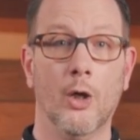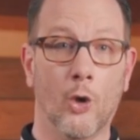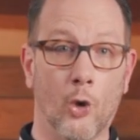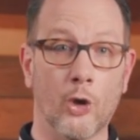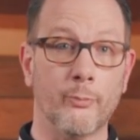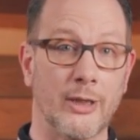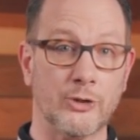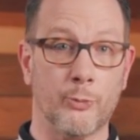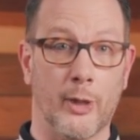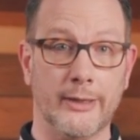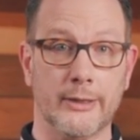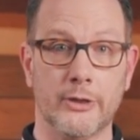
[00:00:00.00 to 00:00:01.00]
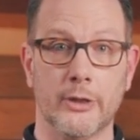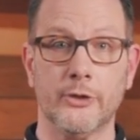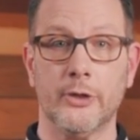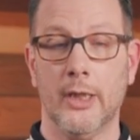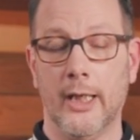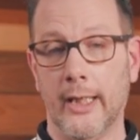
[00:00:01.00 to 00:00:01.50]
or best
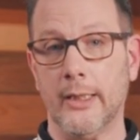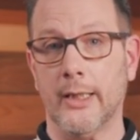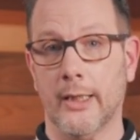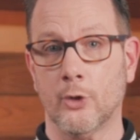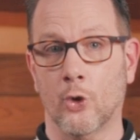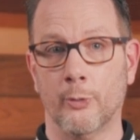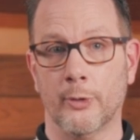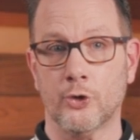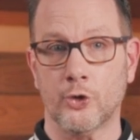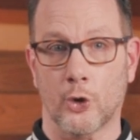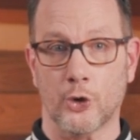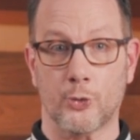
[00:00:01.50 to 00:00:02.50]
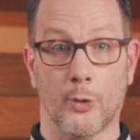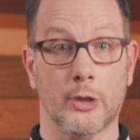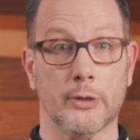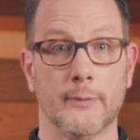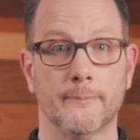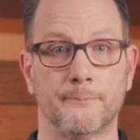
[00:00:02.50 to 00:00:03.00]
practices in that open source
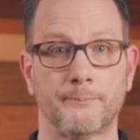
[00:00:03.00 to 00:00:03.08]
world.